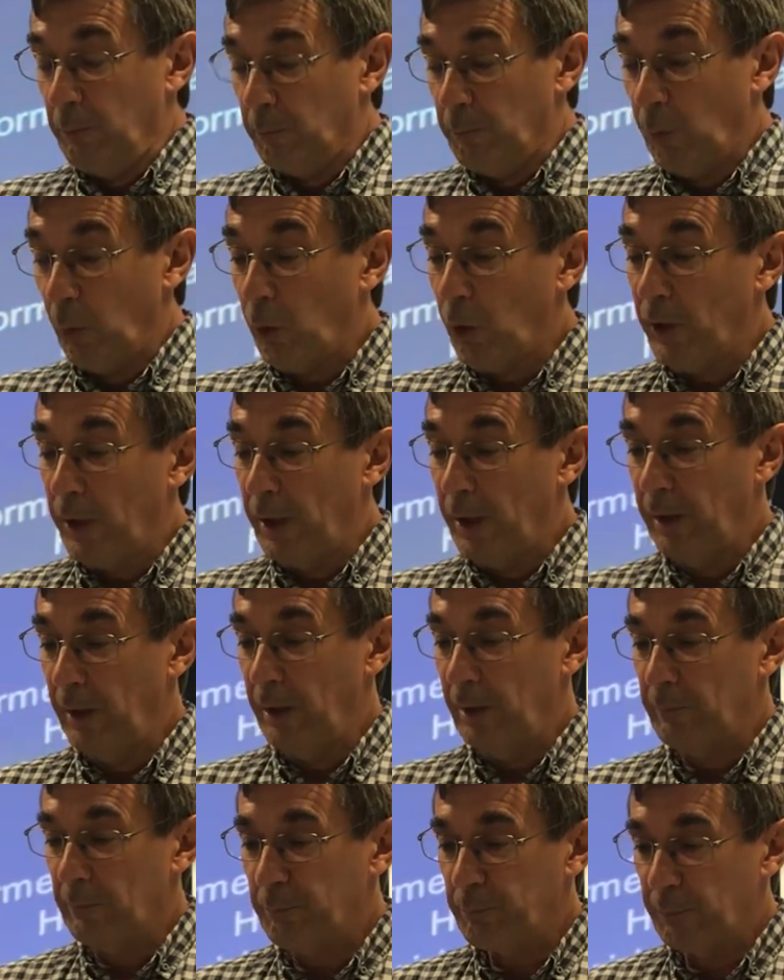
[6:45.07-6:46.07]
more
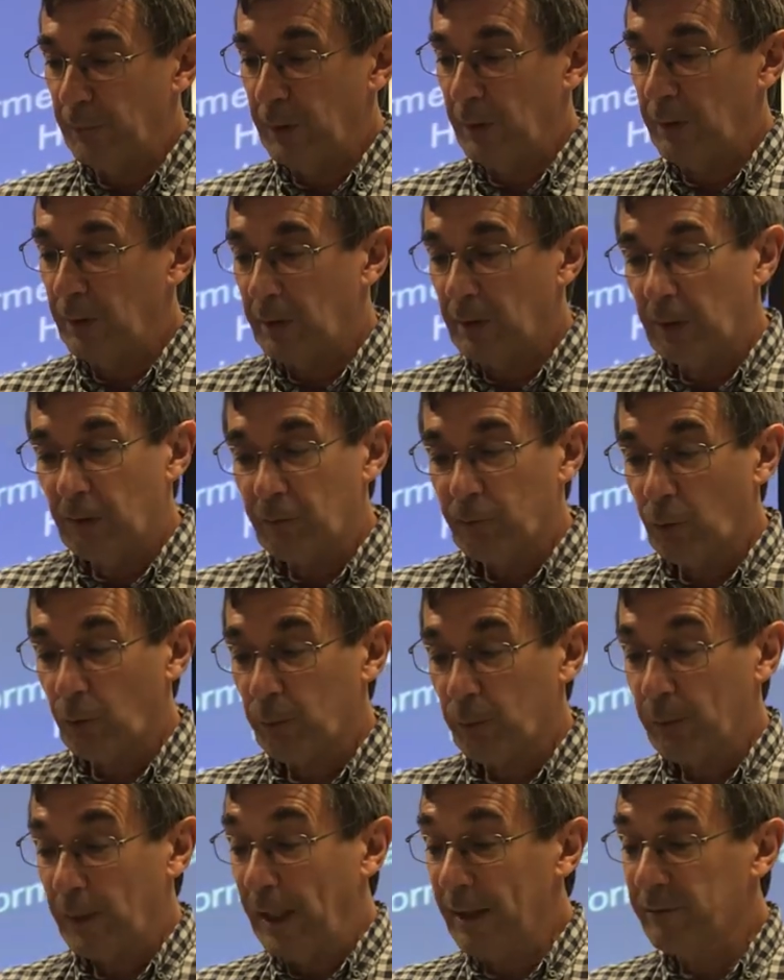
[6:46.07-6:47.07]

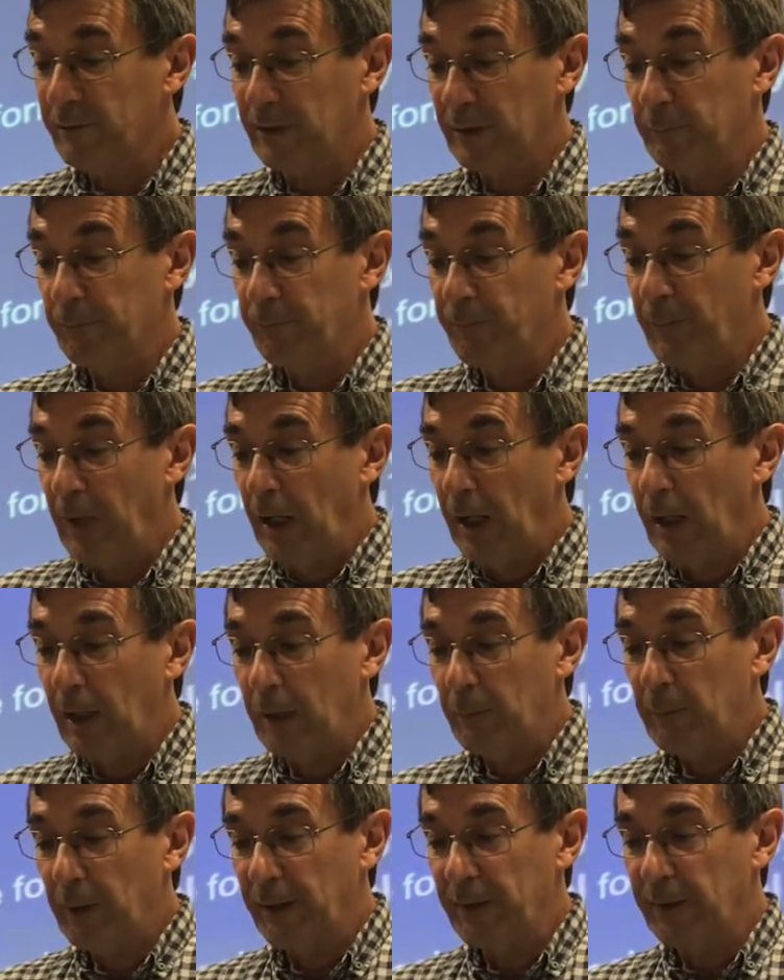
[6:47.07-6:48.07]
affordable housing?
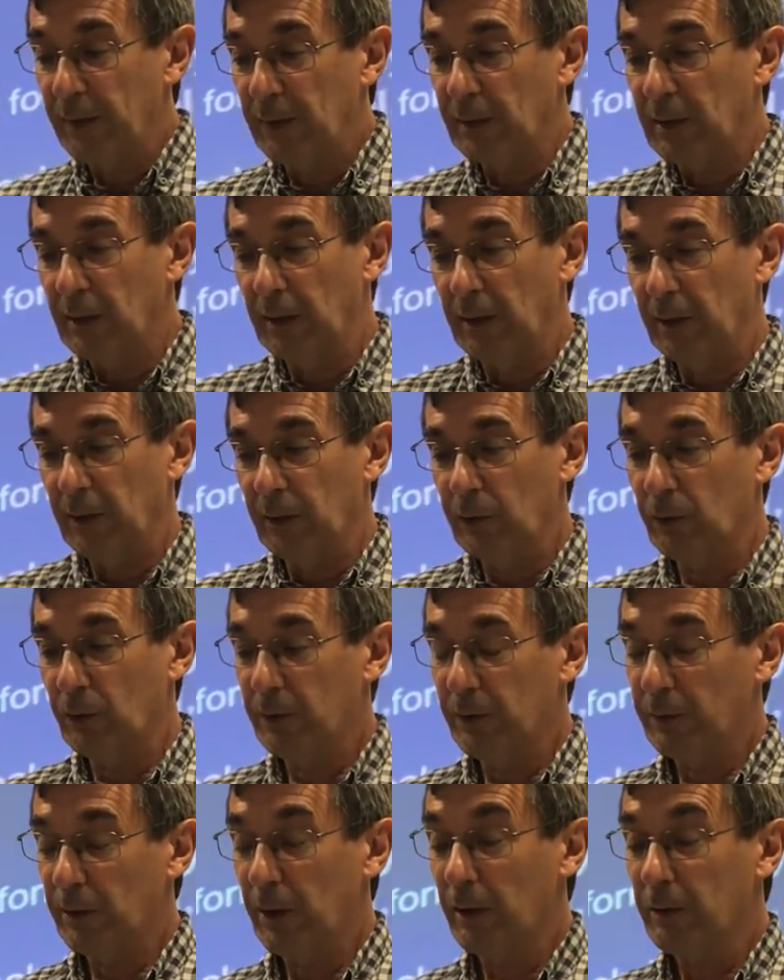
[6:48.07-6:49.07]
I think
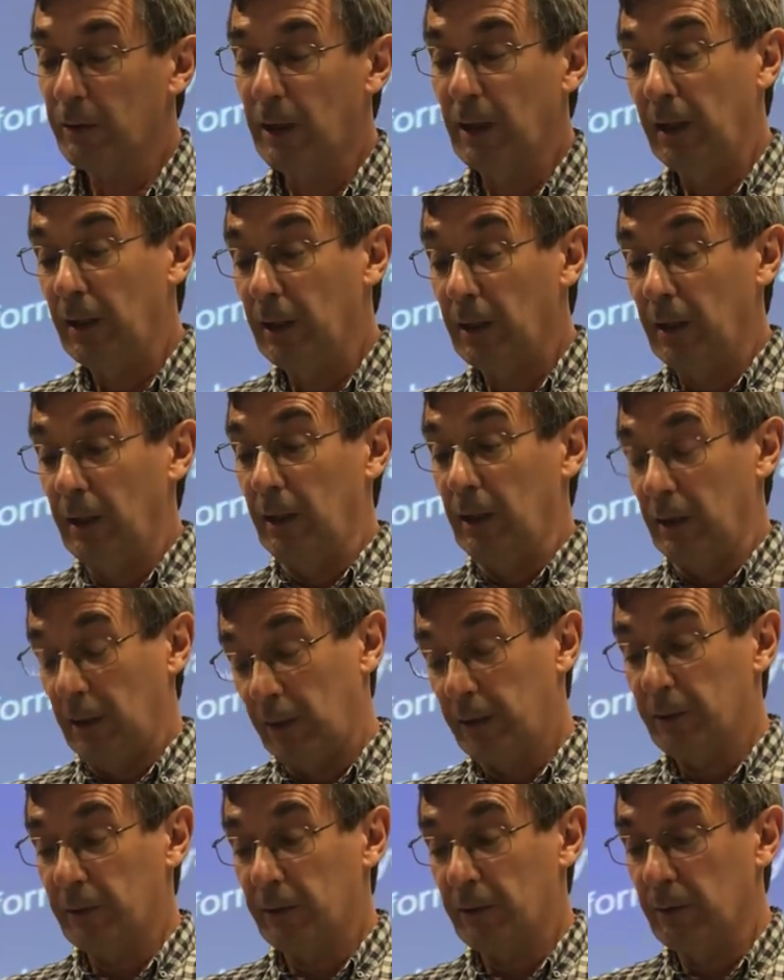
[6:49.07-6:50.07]
there are
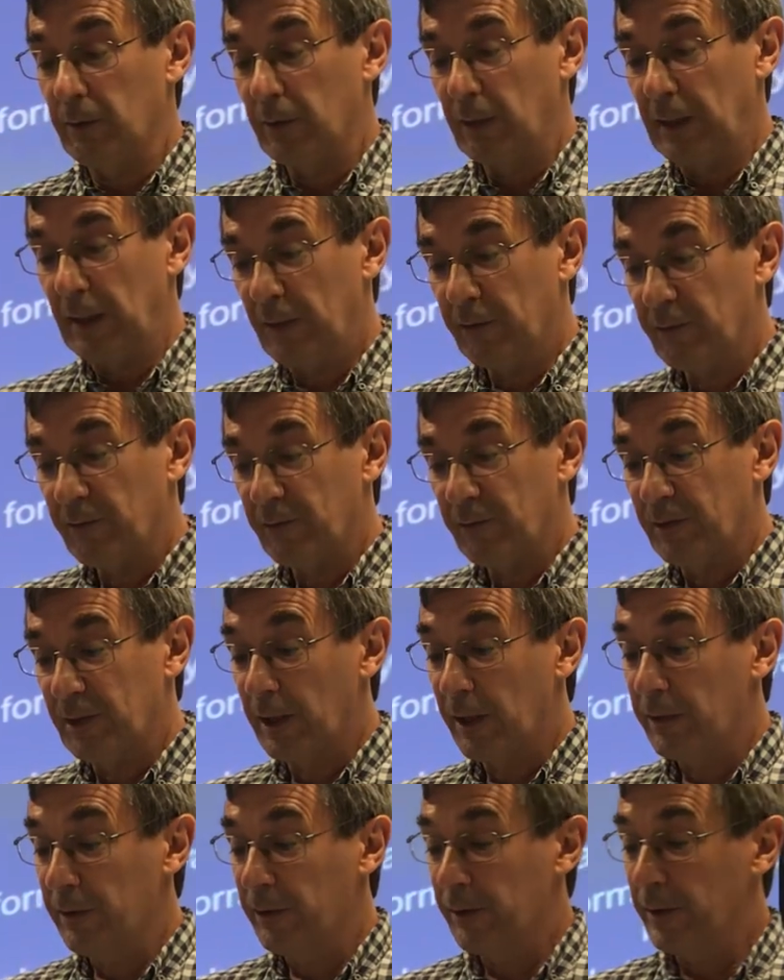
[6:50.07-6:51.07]
other councils in
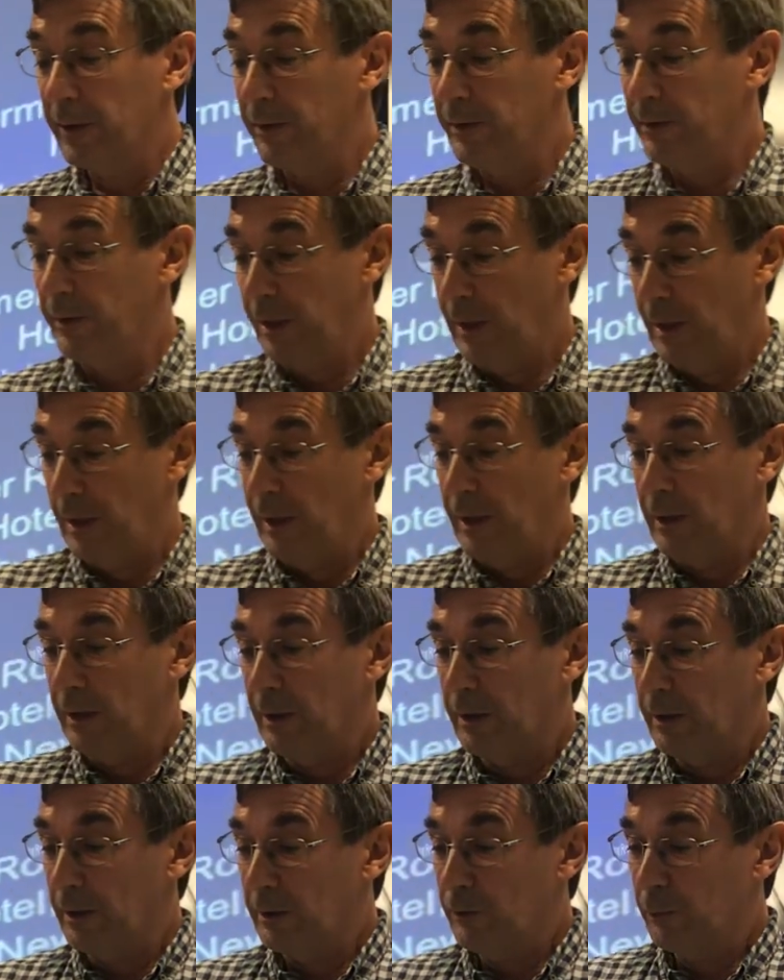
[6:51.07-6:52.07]
London
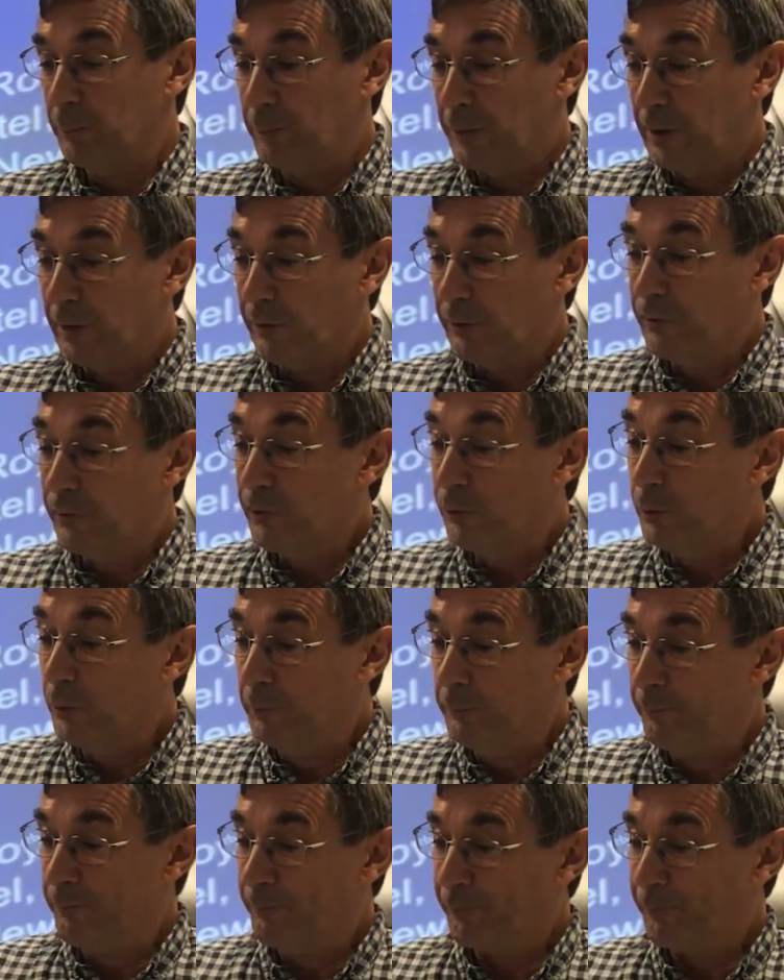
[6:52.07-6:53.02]
that could be looked to.